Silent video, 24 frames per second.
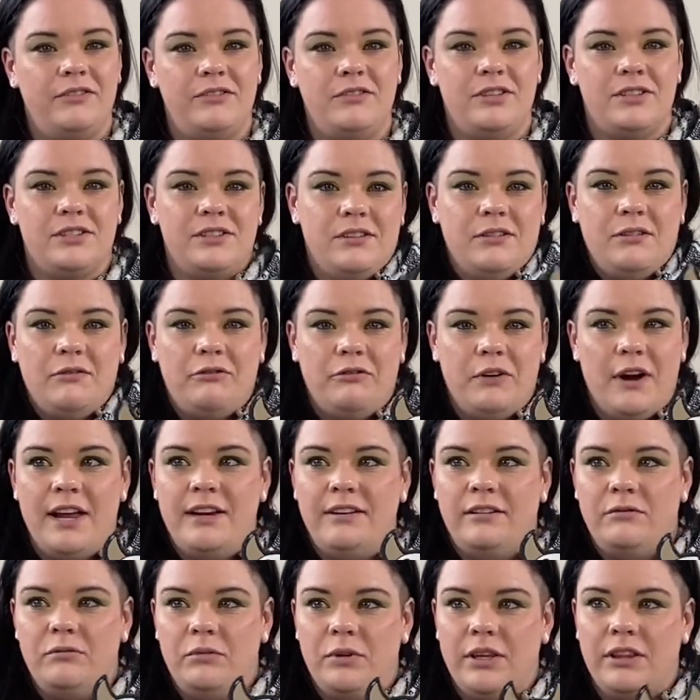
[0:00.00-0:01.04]
just a little
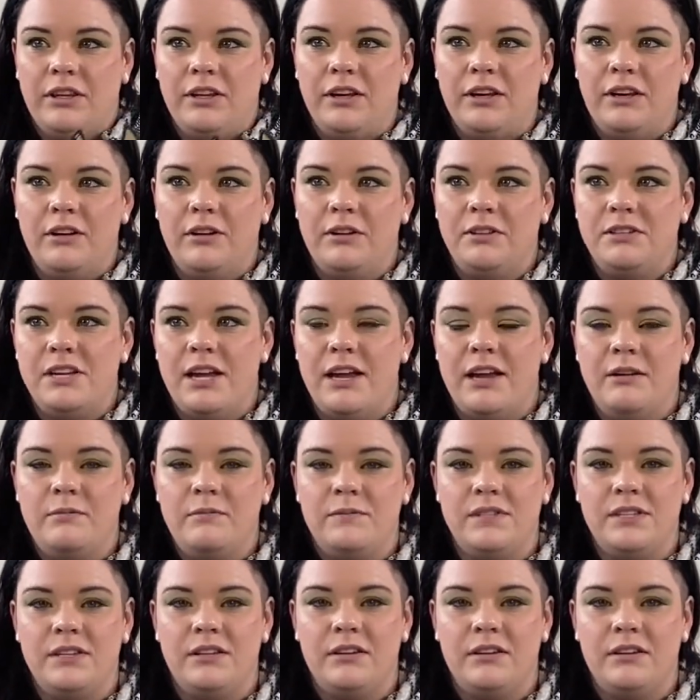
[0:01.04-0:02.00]
friend with you at all times, and